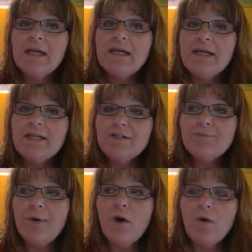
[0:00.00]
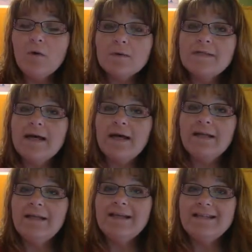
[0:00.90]
Each post on
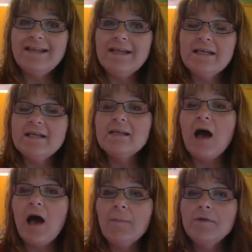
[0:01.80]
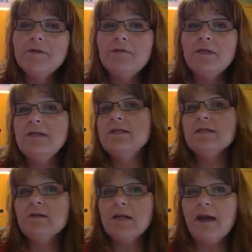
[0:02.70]
LinkedIn is the opportunity to
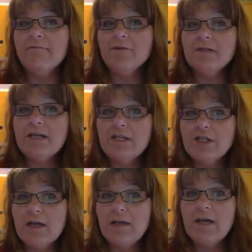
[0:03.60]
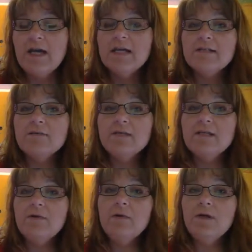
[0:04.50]
start a conversation. So
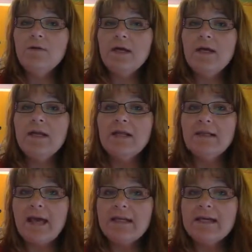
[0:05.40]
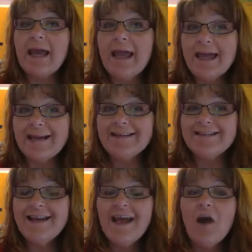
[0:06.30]
see where you can lend a
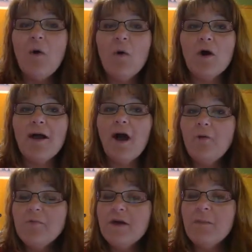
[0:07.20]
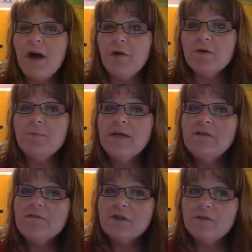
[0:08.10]
hand or help them out, be
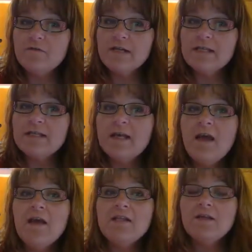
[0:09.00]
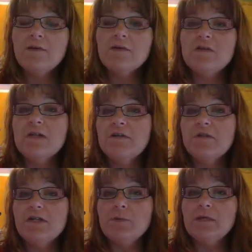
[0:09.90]
of service to those
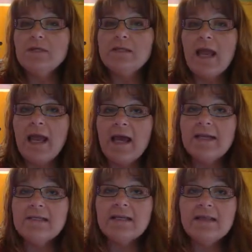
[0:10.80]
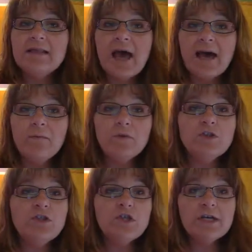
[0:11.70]
individuals, and that
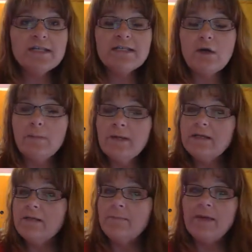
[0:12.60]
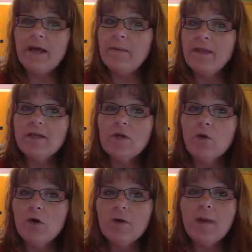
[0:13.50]
will just start becoming the
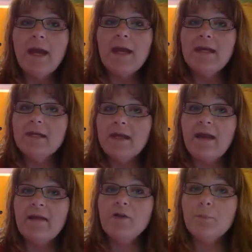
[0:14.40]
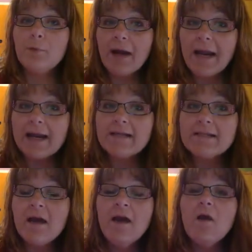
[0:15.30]
norm, and your
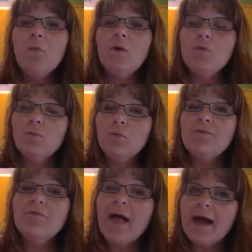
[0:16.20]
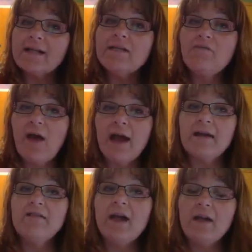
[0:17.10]
brand will reflect the
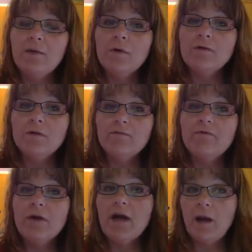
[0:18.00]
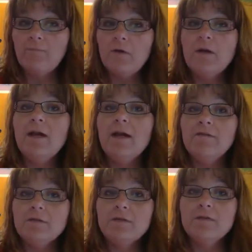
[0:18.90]
fact that you are very helpful and of
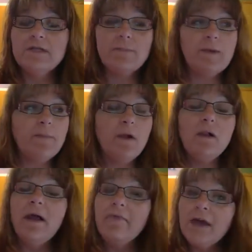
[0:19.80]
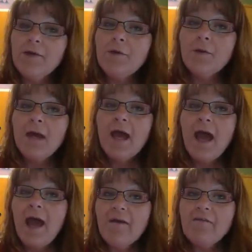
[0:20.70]
service to people and that you have